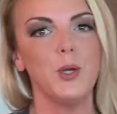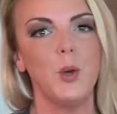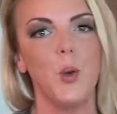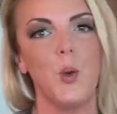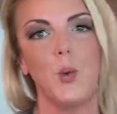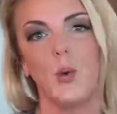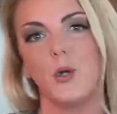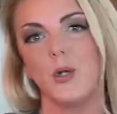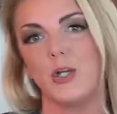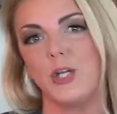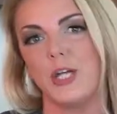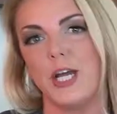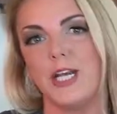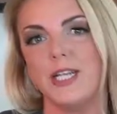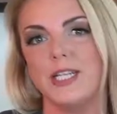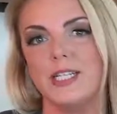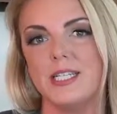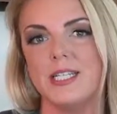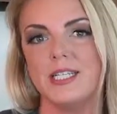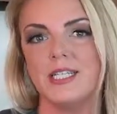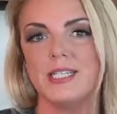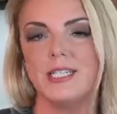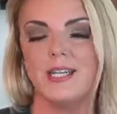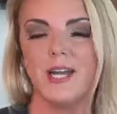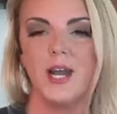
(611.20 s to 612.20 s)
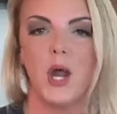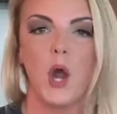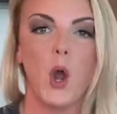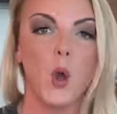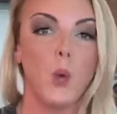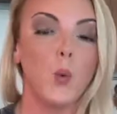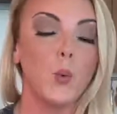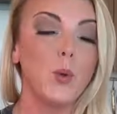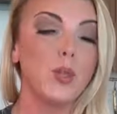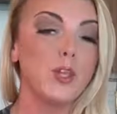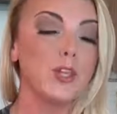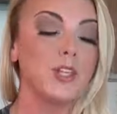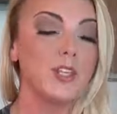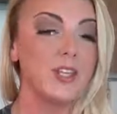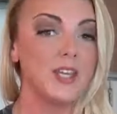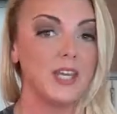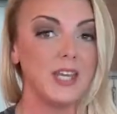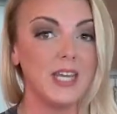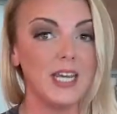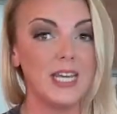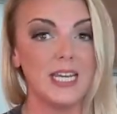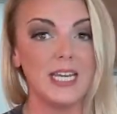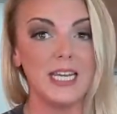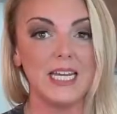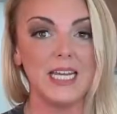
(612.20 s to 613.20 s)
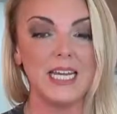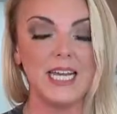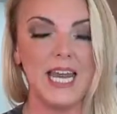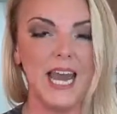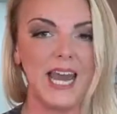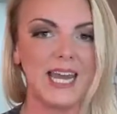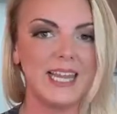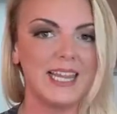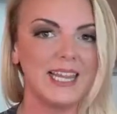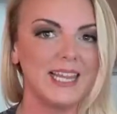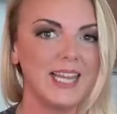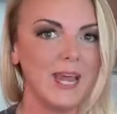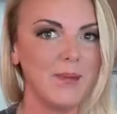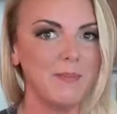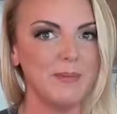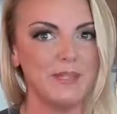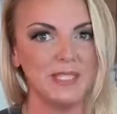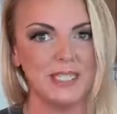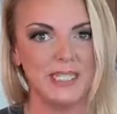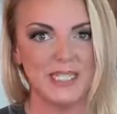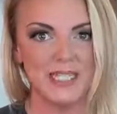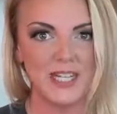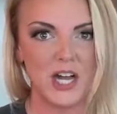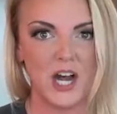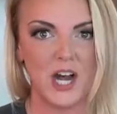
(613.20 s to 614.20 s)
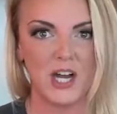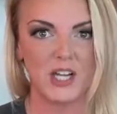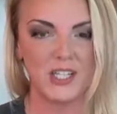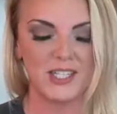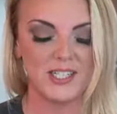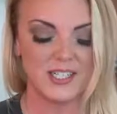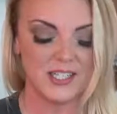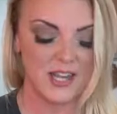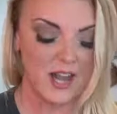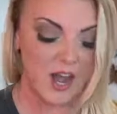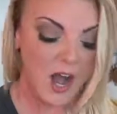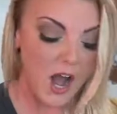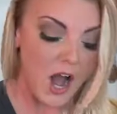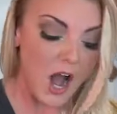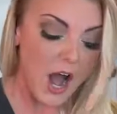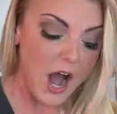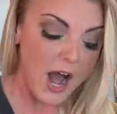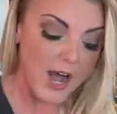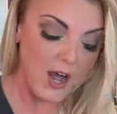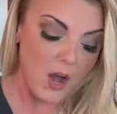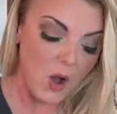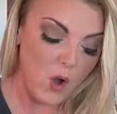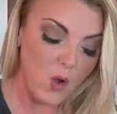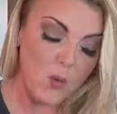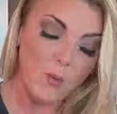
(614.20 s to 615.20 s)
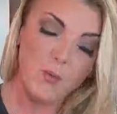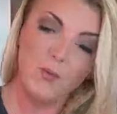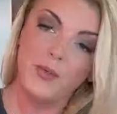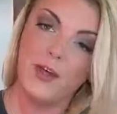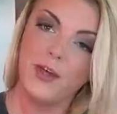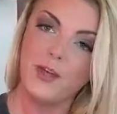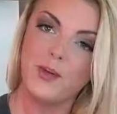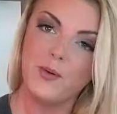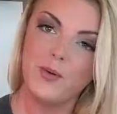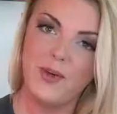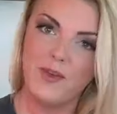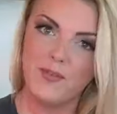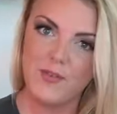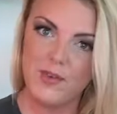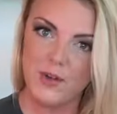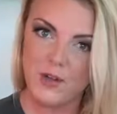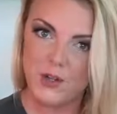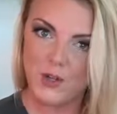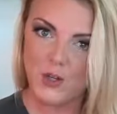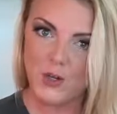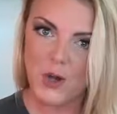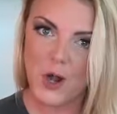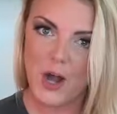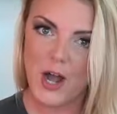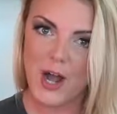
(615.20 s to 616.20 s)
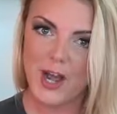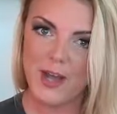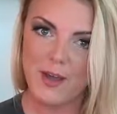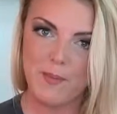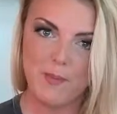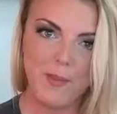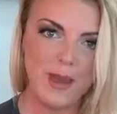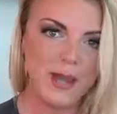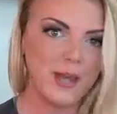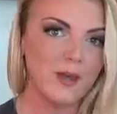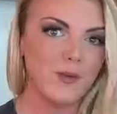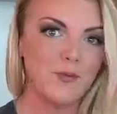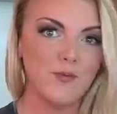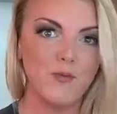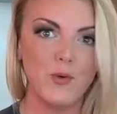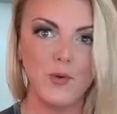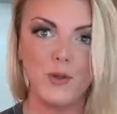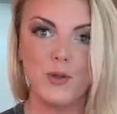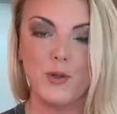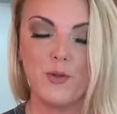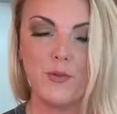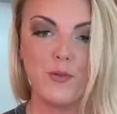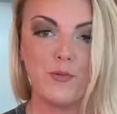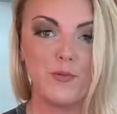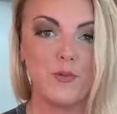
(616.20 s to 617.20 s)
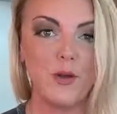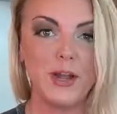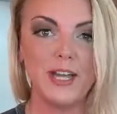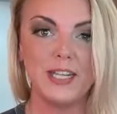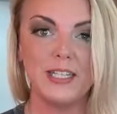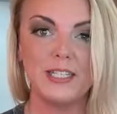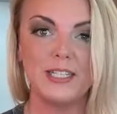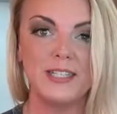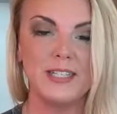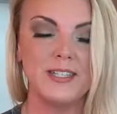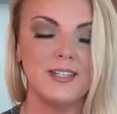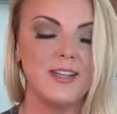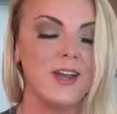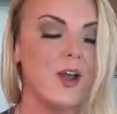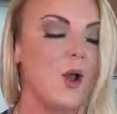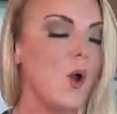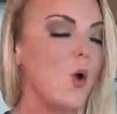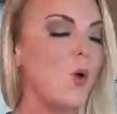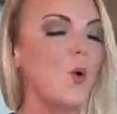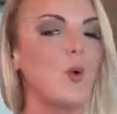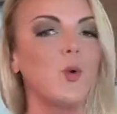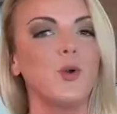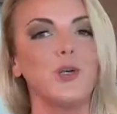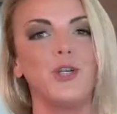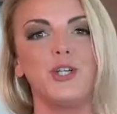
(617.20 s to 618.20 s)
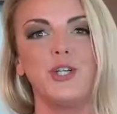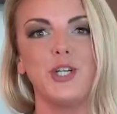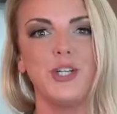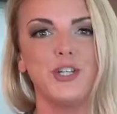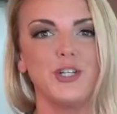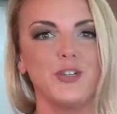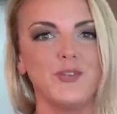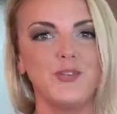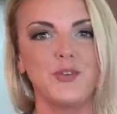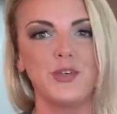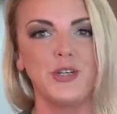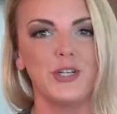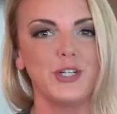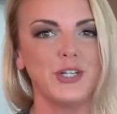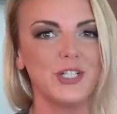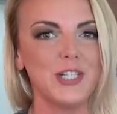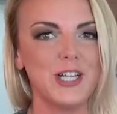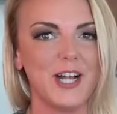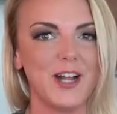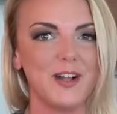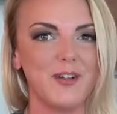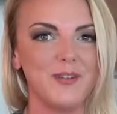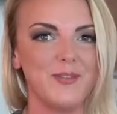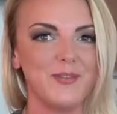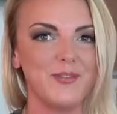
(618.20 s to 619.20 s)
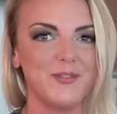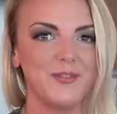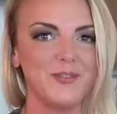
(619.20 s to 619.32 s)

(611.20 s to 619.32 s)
courgettes with tahini and lemon sauce. I hope that you give it a try, make it for your friends or just for yourself.